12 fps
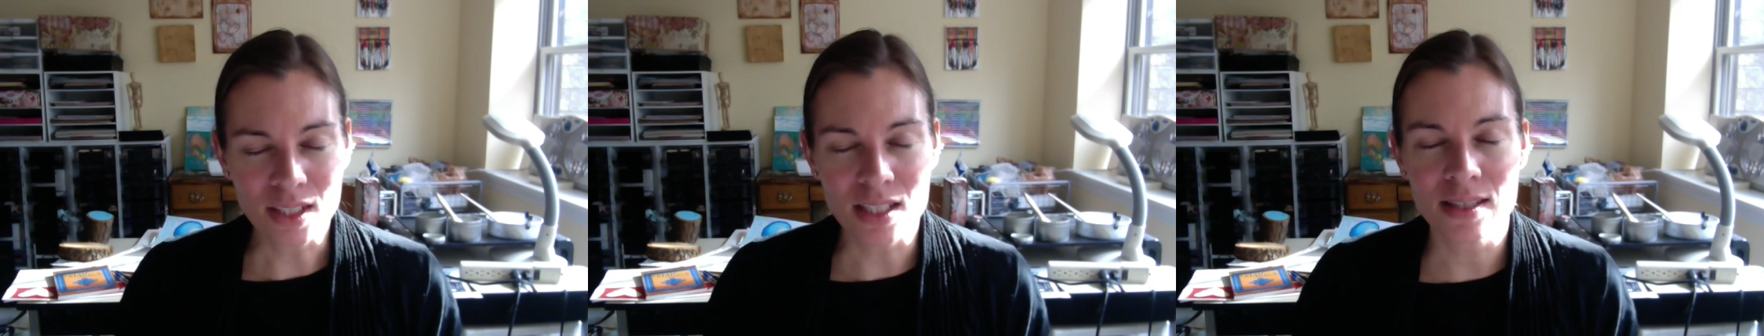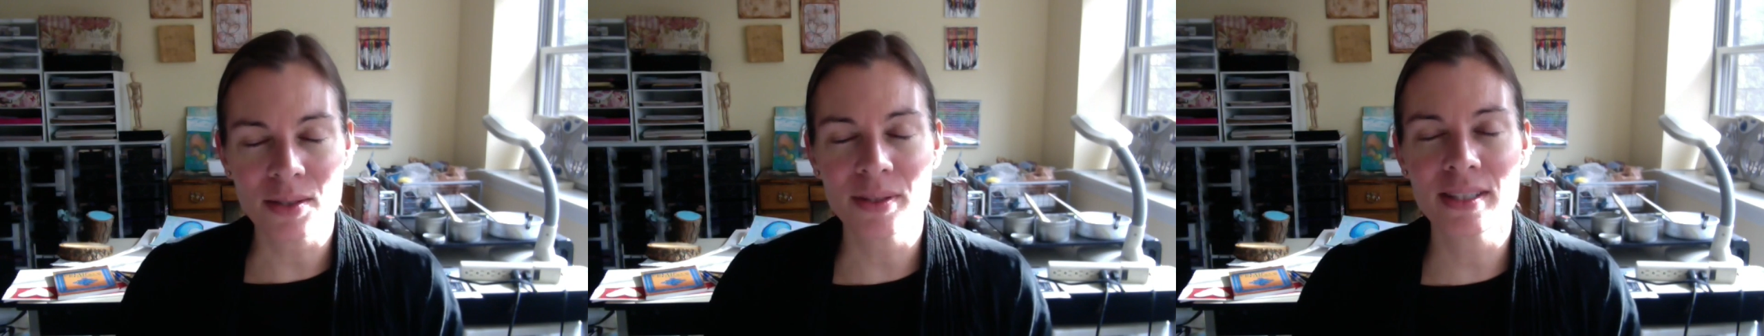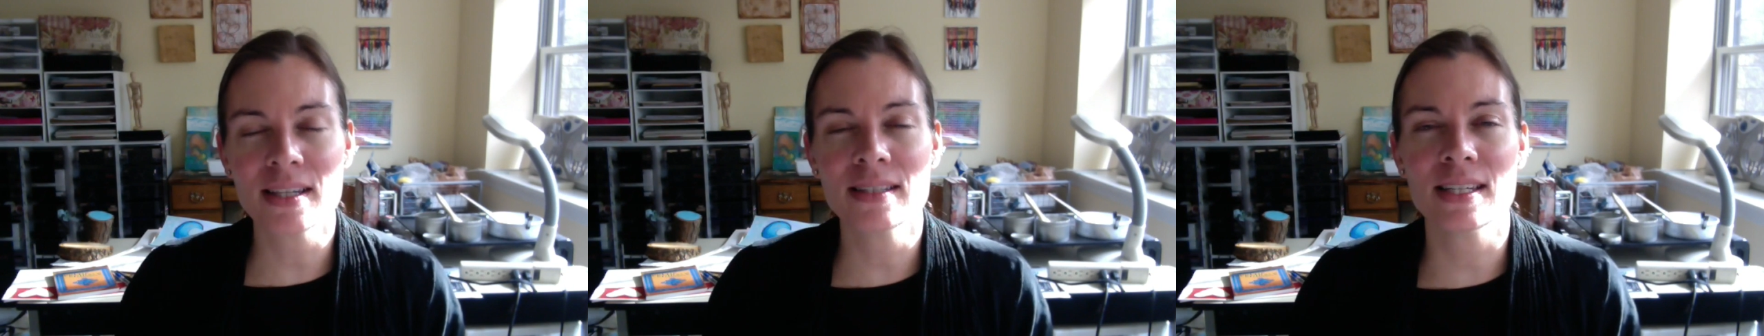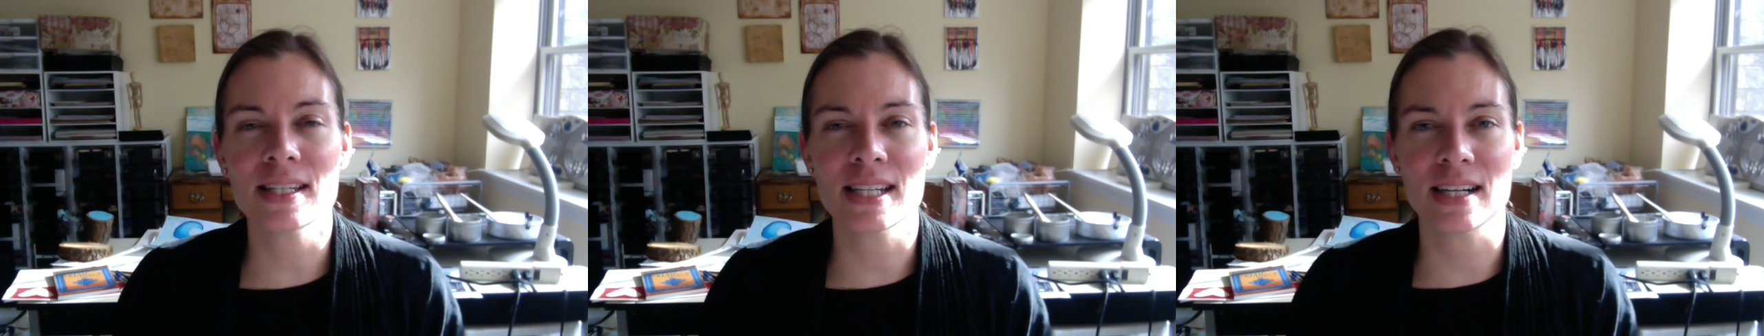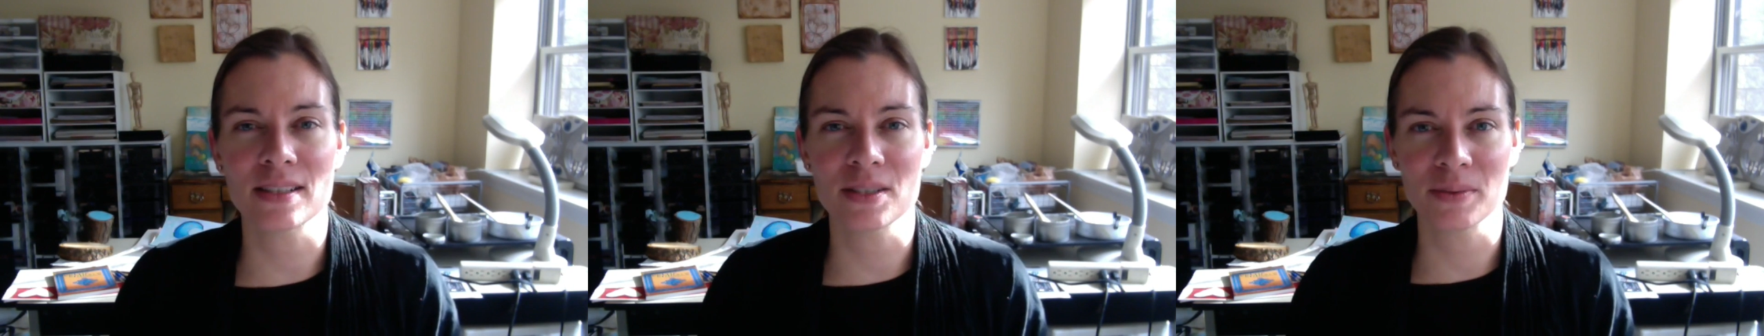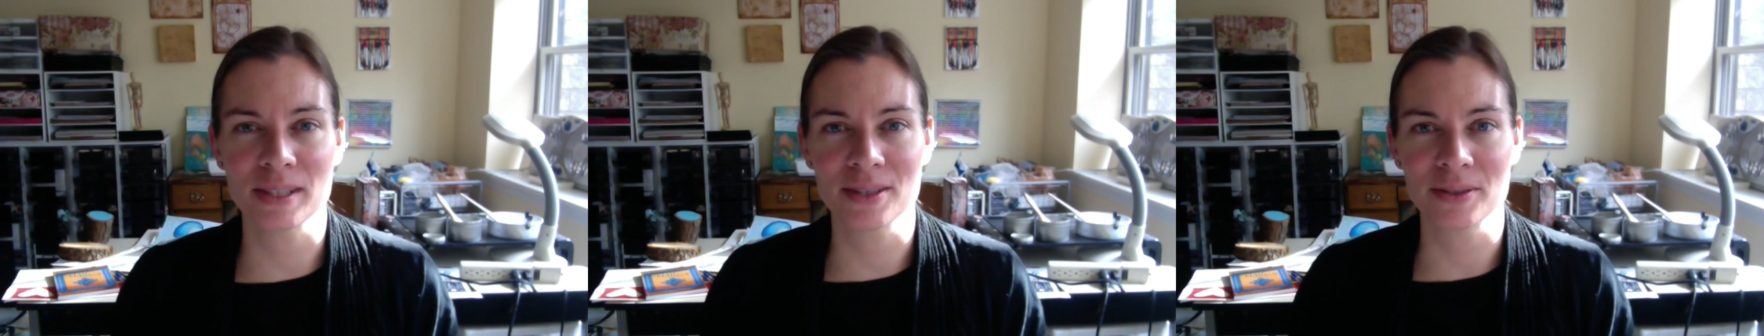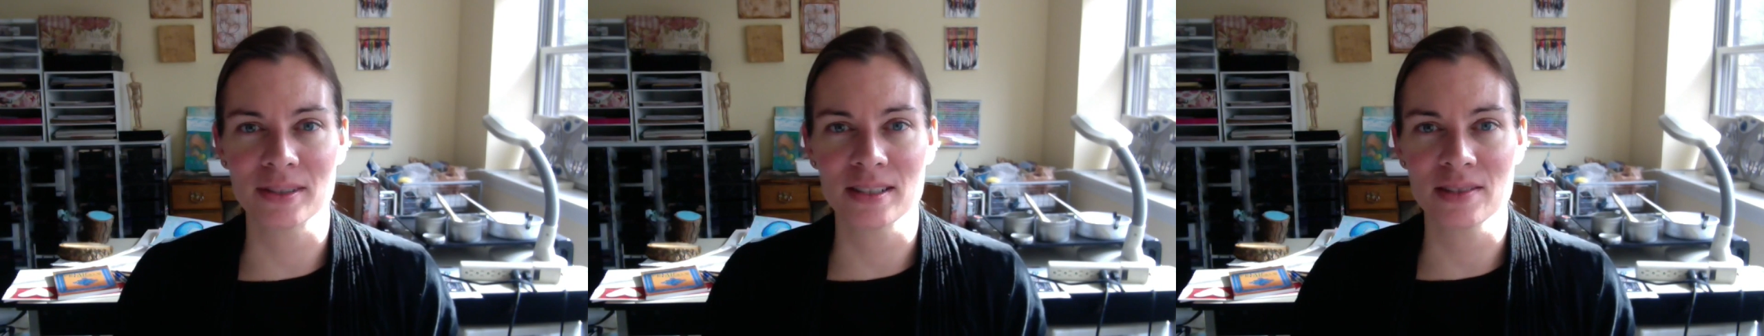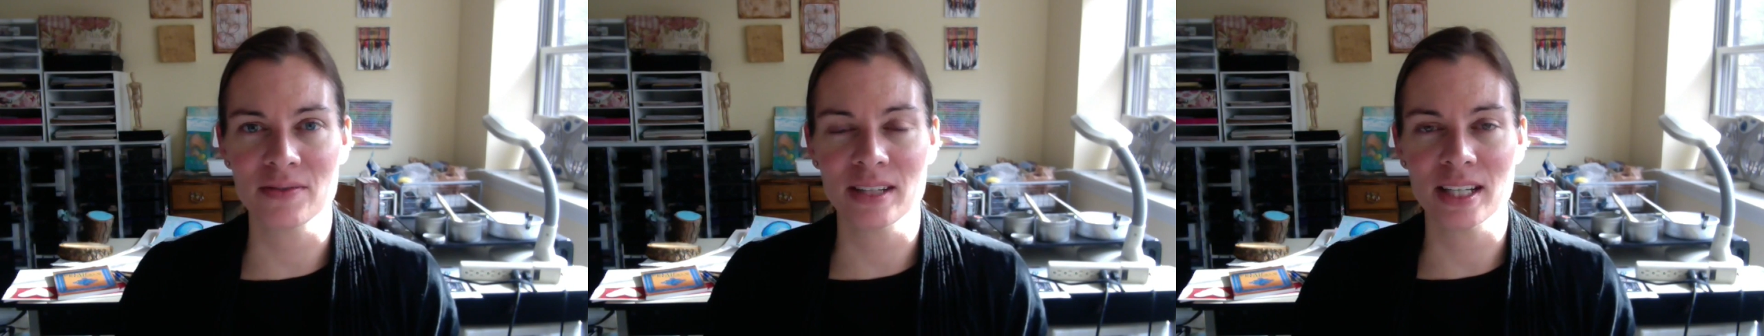And so as I sit down to record
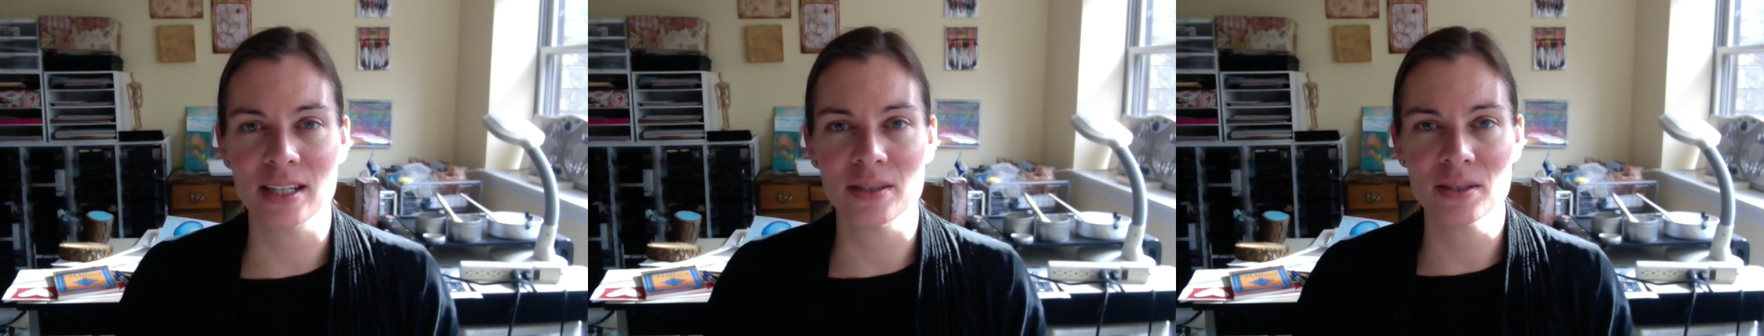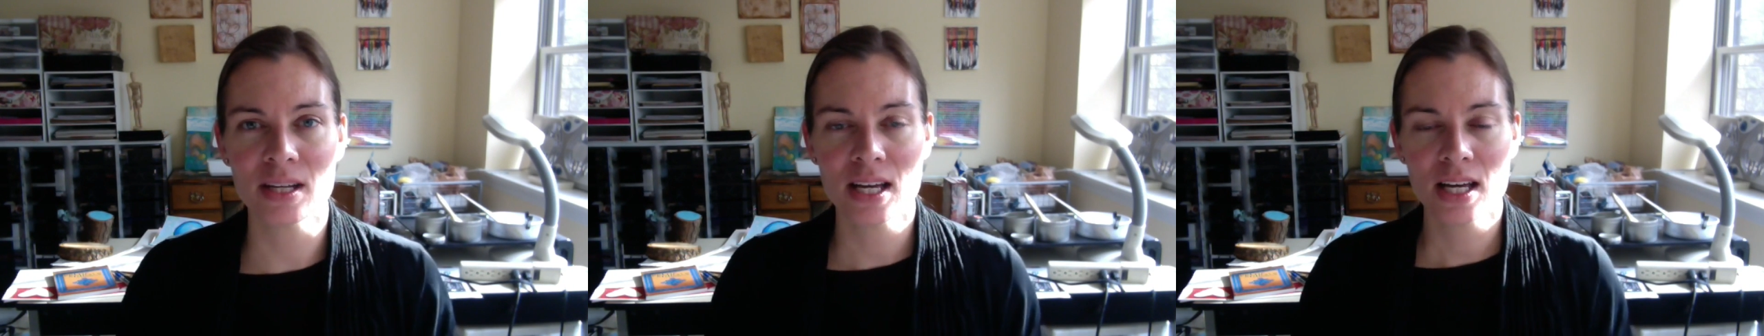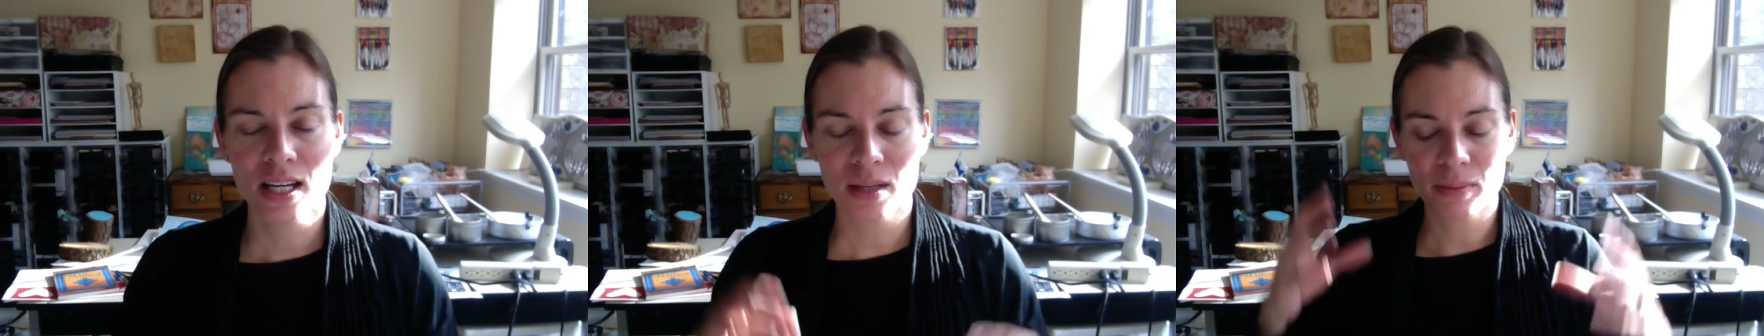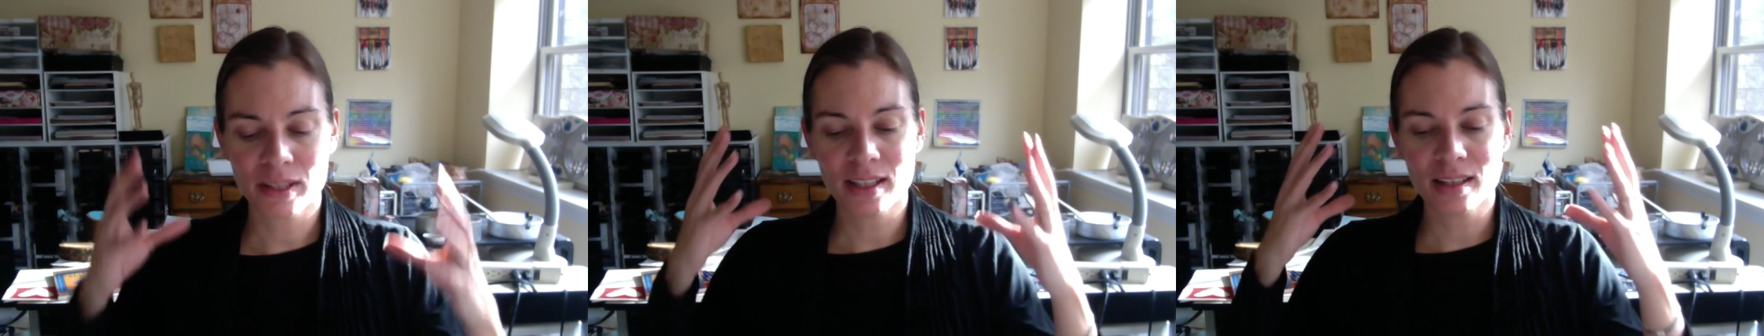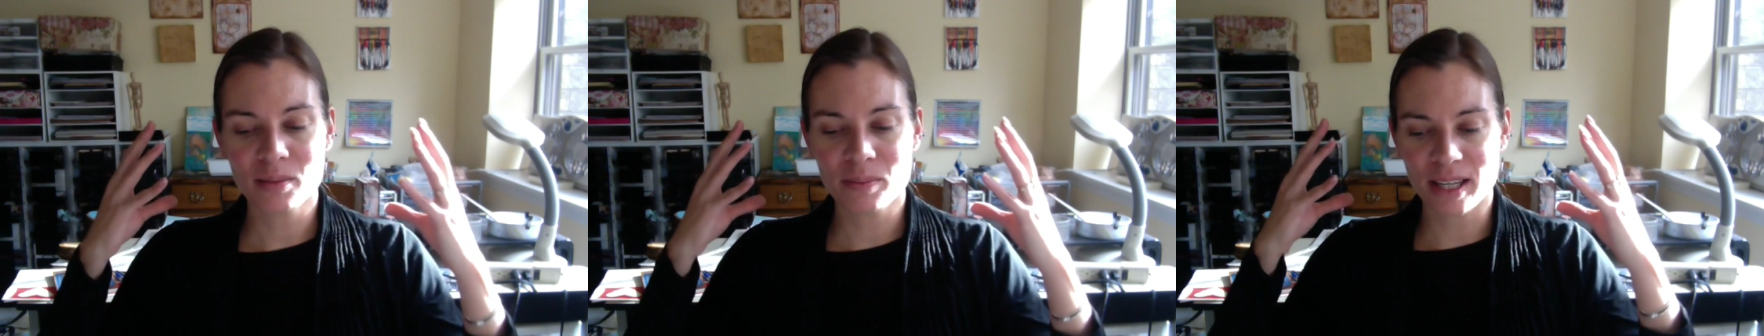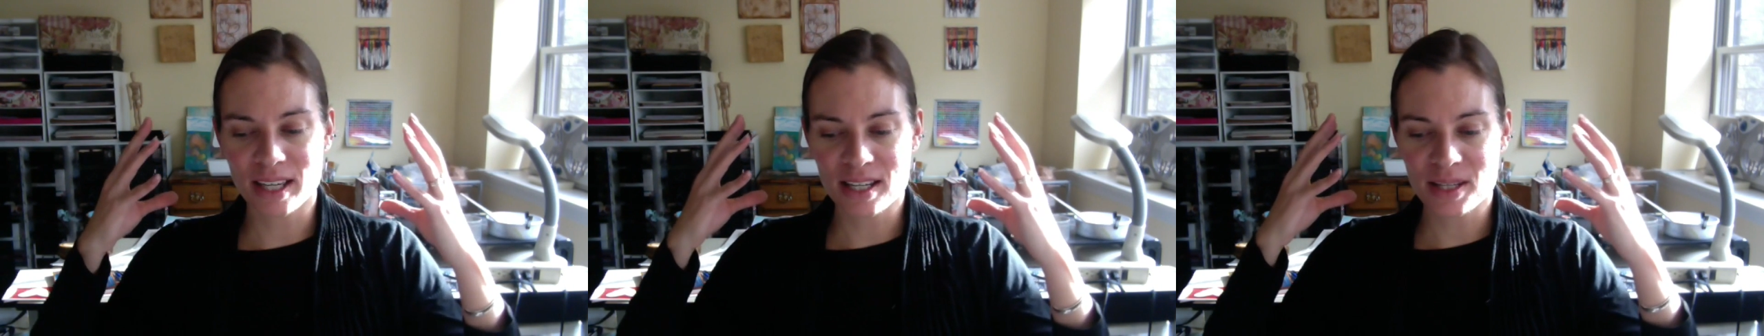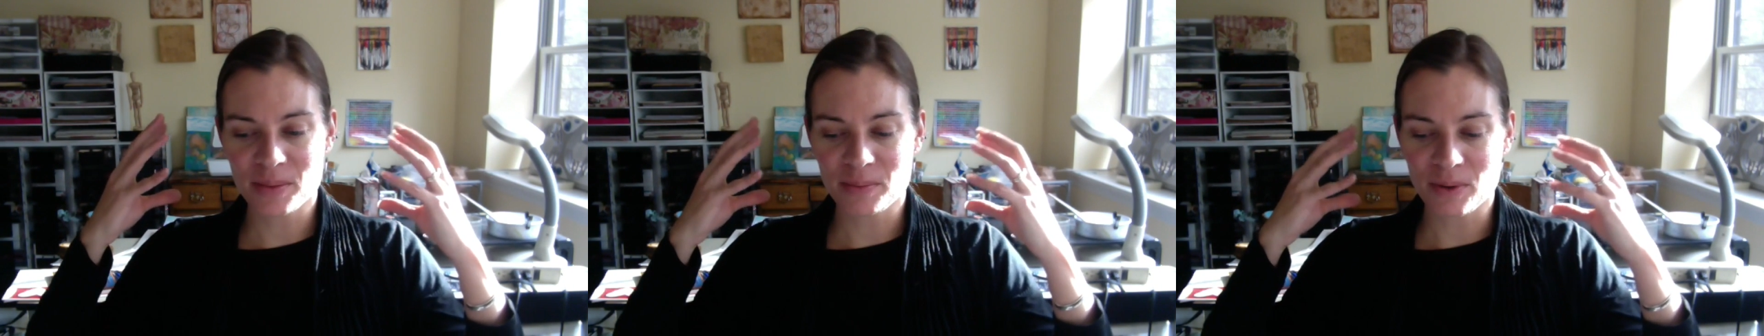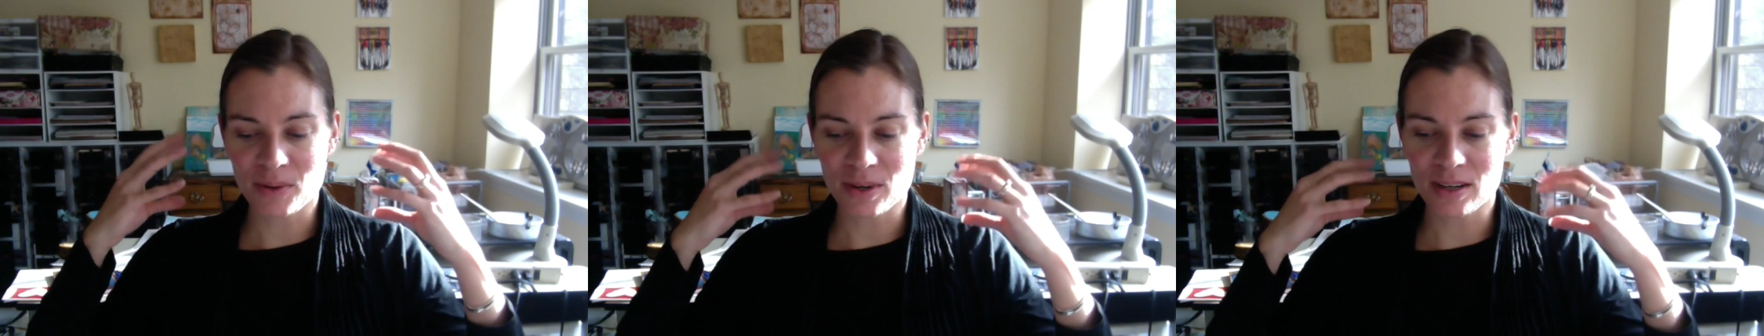this video, I'm a little bit
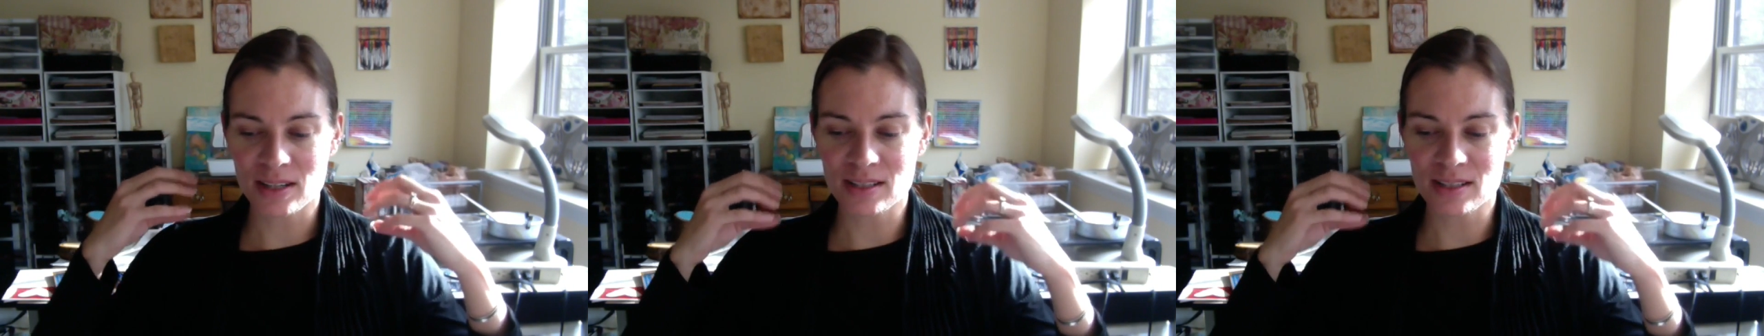more